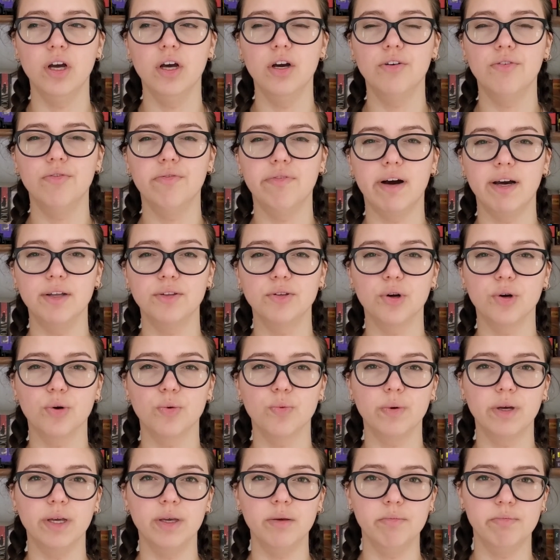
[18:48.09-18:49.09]
find her
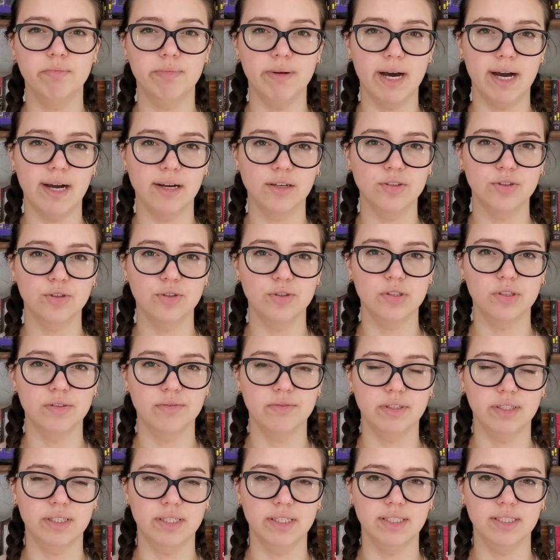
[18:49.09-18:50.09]
way back to
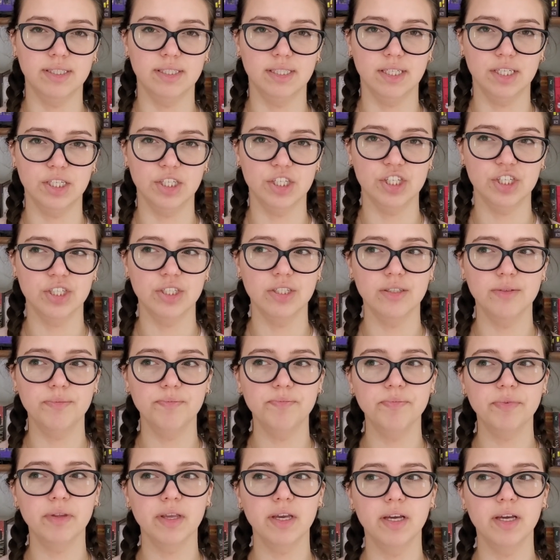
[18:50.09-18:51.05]
civilization